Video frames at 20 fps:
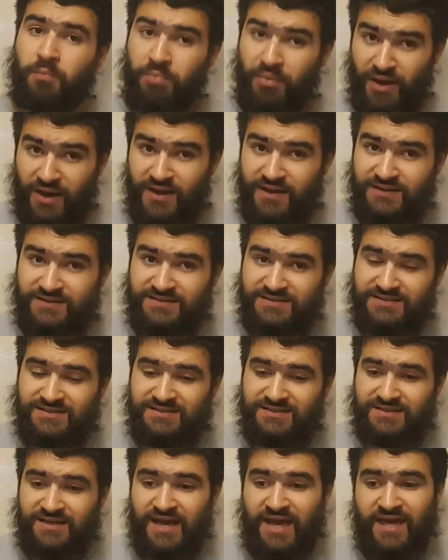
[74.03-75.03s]

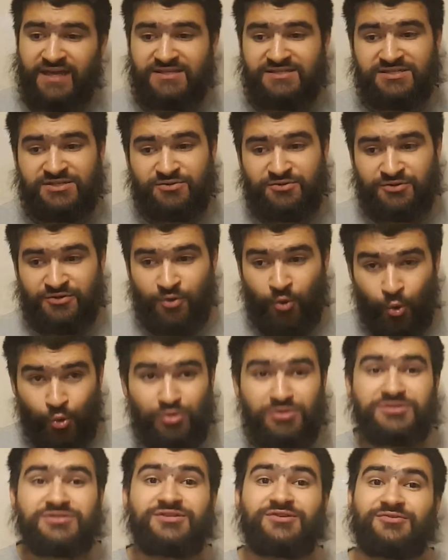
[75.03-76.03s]
But, as you can
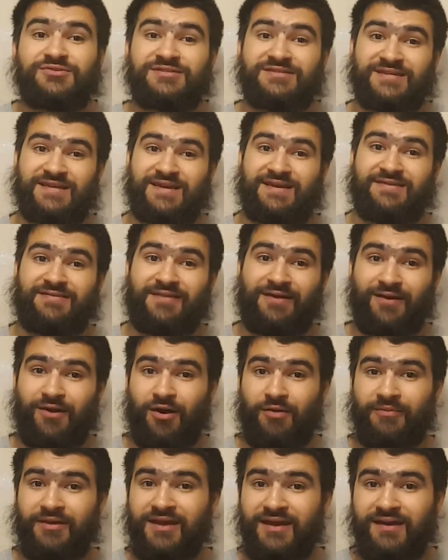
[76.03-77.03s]
also see in the
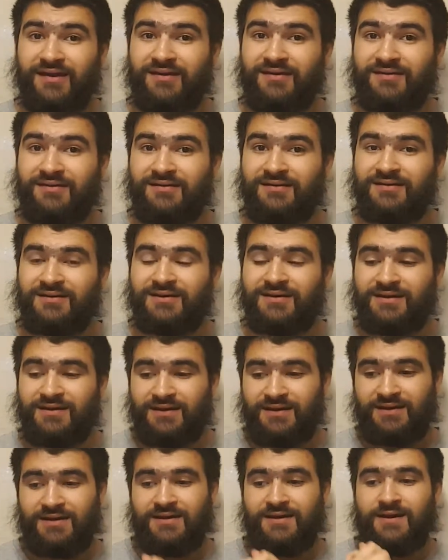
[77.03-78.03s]
comic,
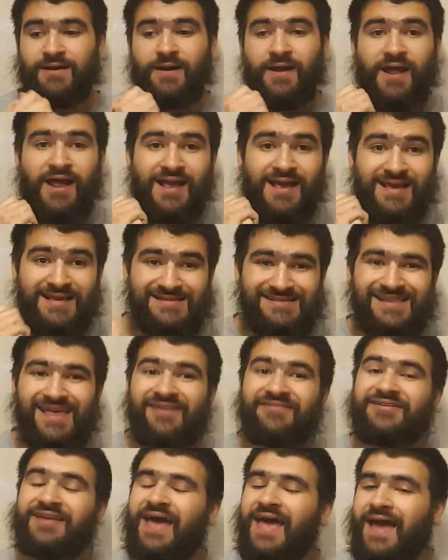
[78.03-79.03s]
his
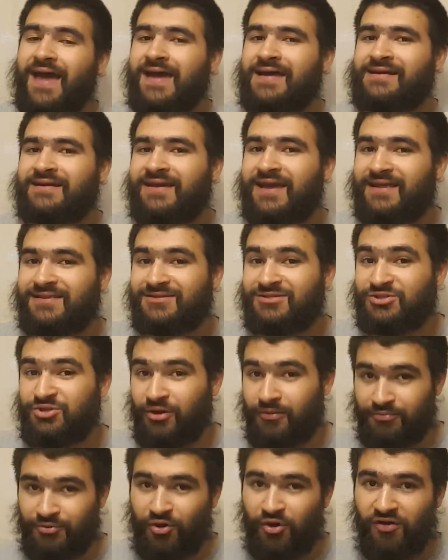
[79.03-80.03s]
left hand gets
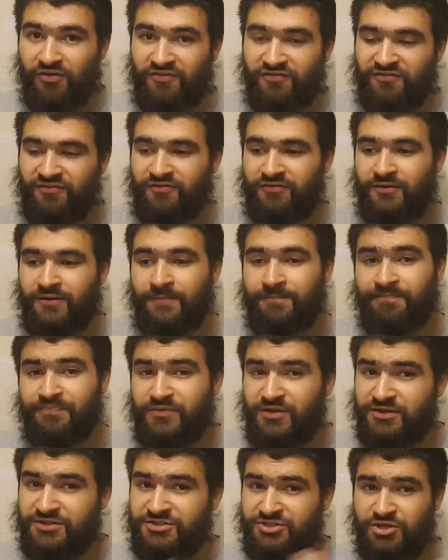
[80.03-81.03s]
chopped off,
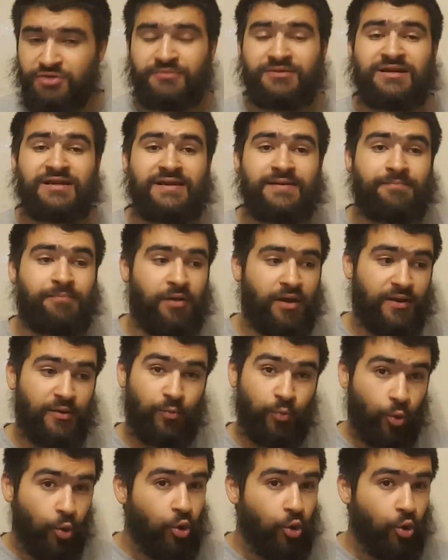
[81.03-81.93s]
assumedly by